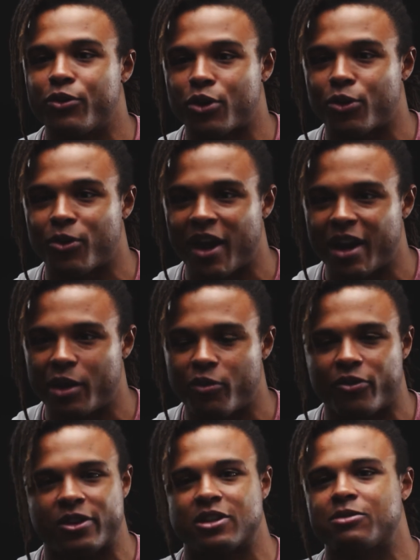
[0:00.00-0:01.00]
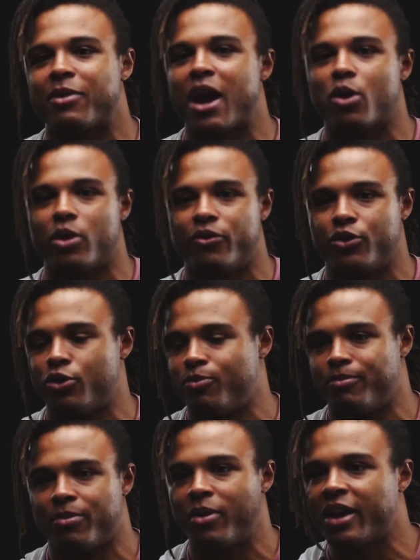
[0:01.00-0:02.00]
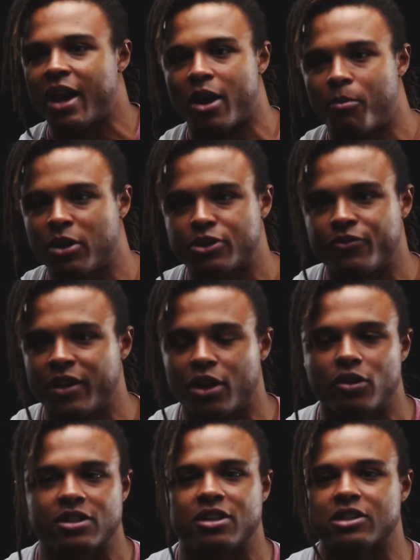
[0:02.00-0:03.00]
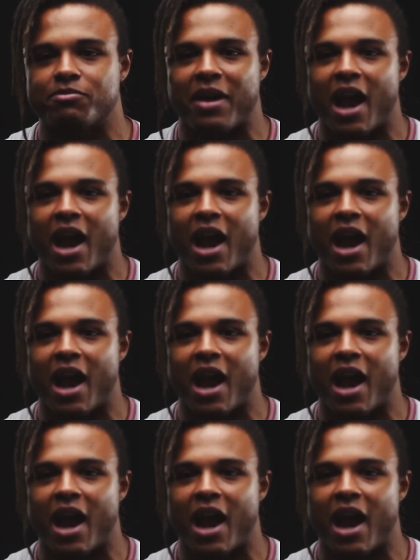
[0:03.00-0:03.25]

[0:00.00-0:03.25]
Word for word: if you're creative, it doesn't matter if you're putting out a bunch of videos, it doesn't